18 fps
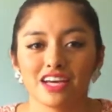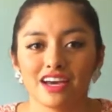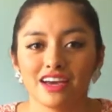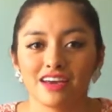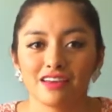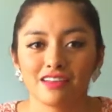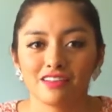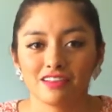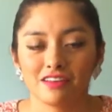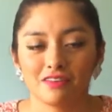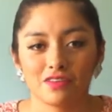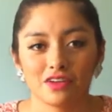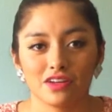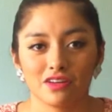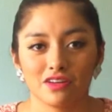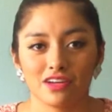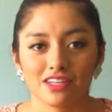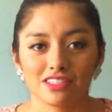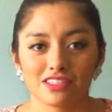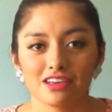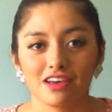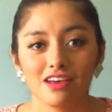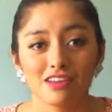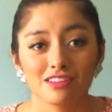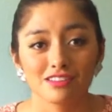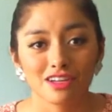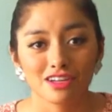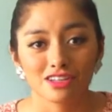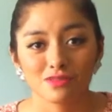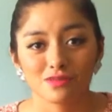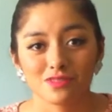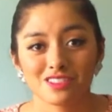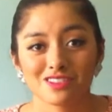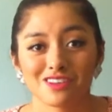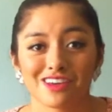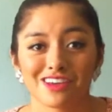I love when you guys talk to
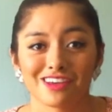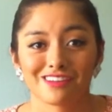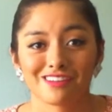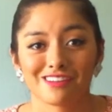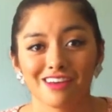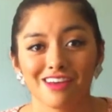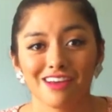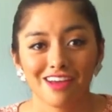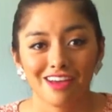me so I can